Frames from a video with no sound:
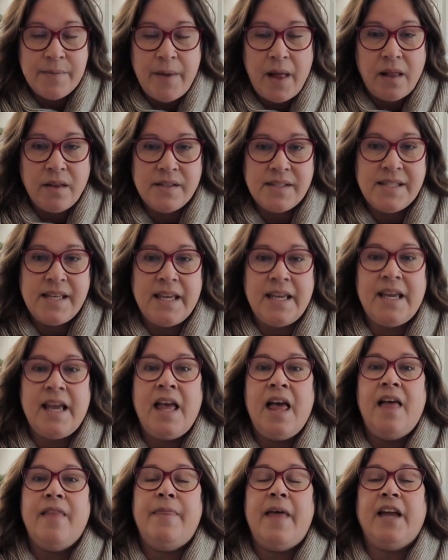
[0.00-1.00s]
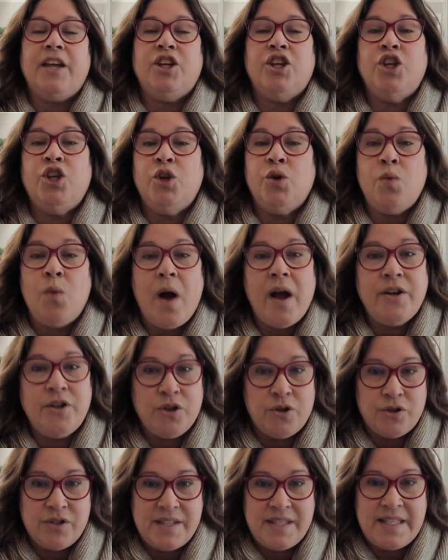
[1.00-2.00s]
policy, that you
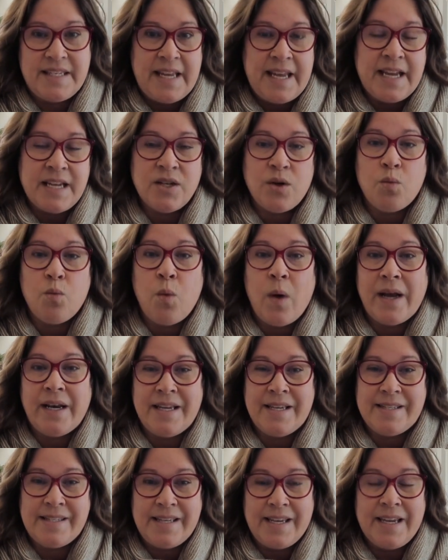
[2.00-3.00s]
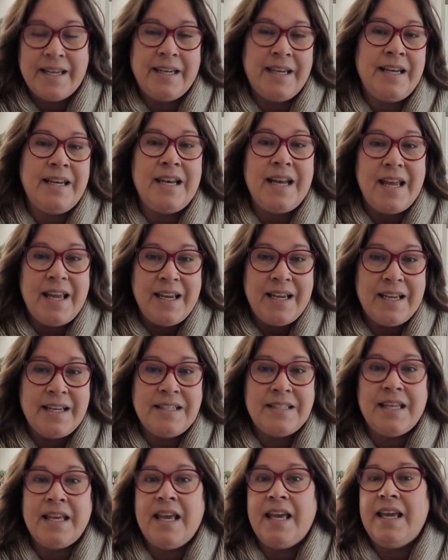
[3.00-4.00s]
understand what is in it.
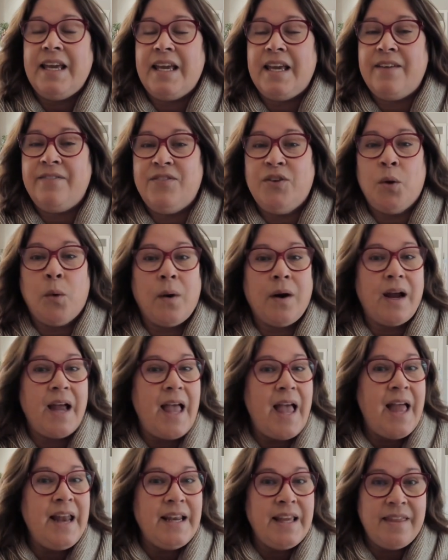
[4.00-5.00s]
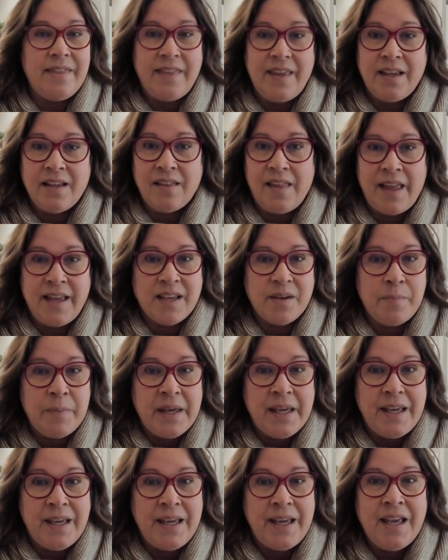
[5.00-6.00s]
And if you're anything like
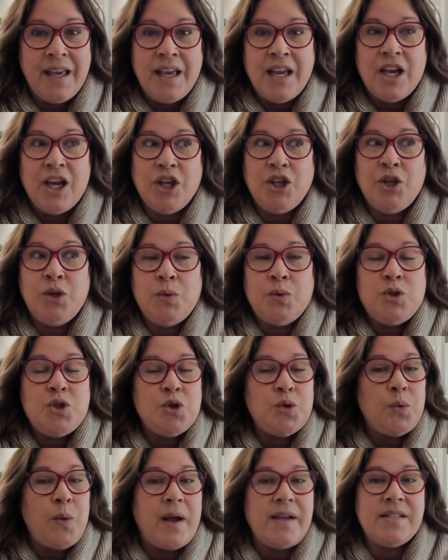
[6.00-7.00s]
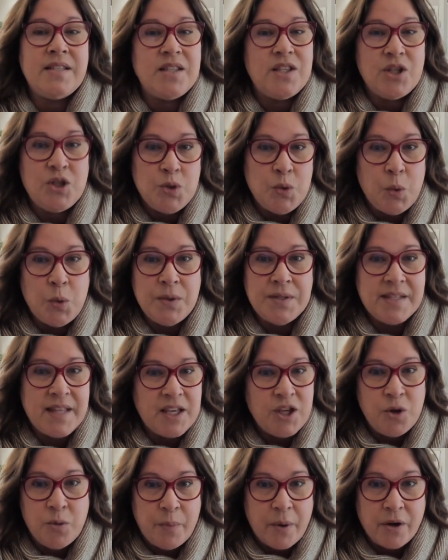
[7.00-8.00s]
me, you trust the tools that
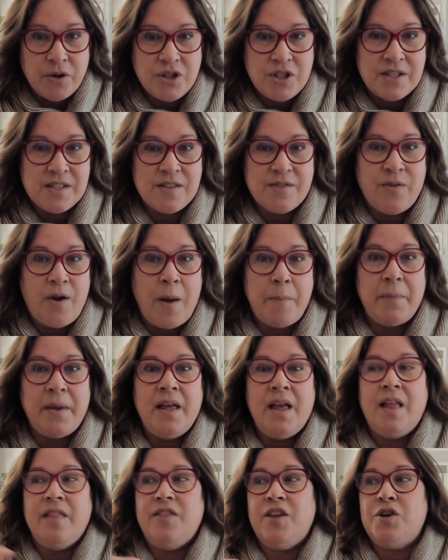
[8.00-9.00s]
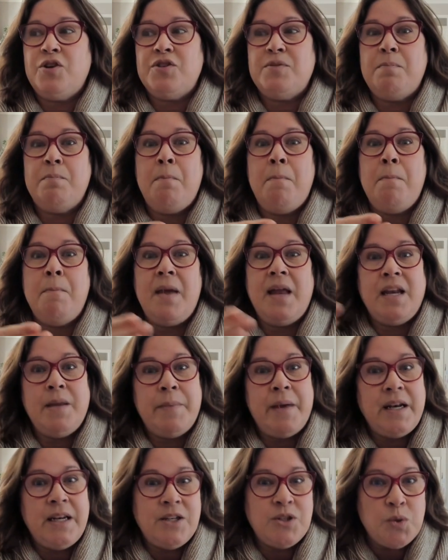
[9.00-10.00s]
you purchase from. There's many,
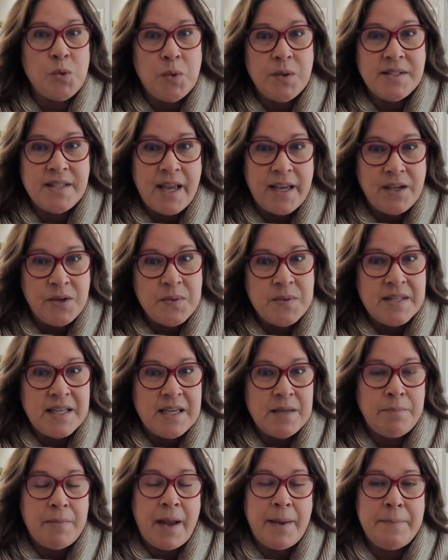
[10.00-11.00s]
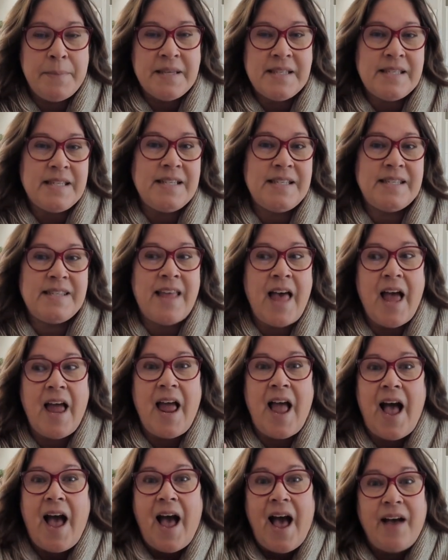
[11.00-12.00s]
many tools I use in my business that
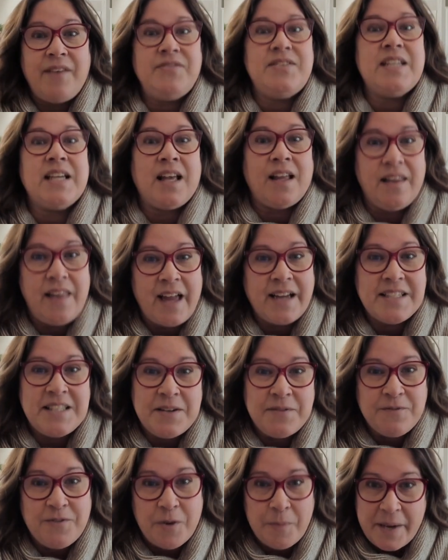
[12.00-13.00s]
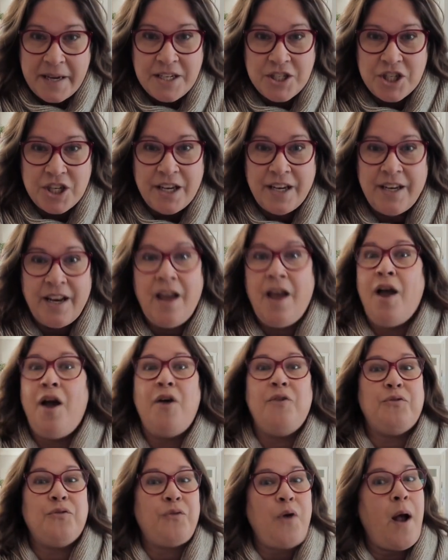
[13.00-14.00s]
have to collect information
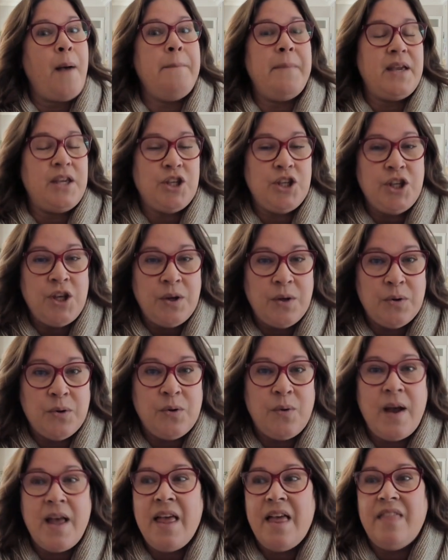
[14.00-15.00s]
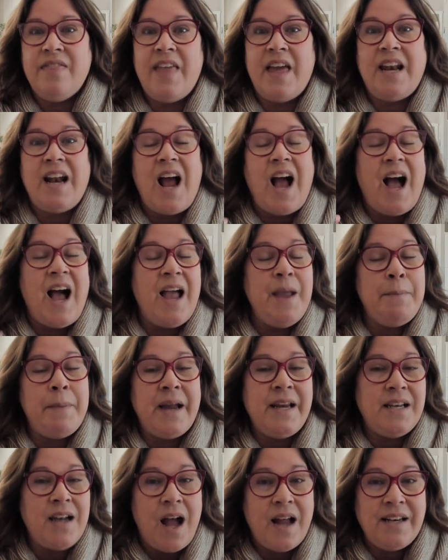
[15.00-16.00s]
from you that I
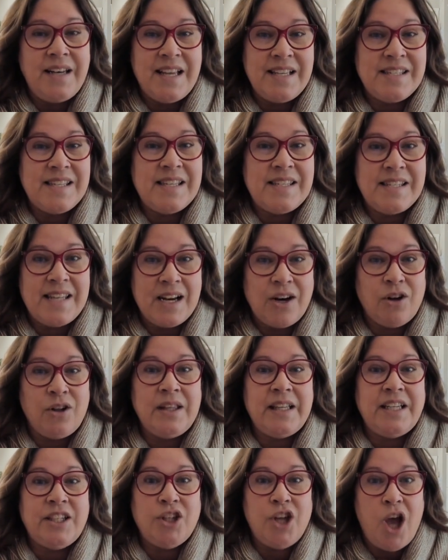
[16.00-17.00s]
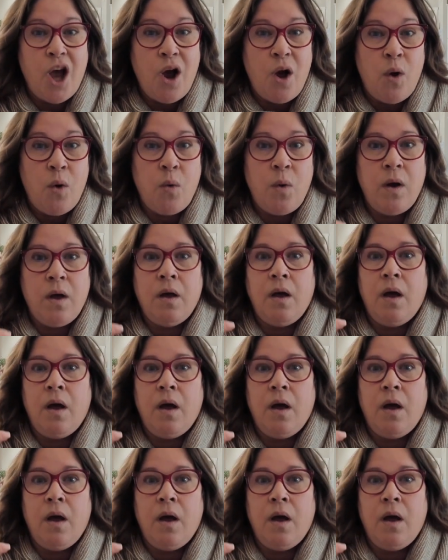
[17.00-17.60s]
might not necessarily know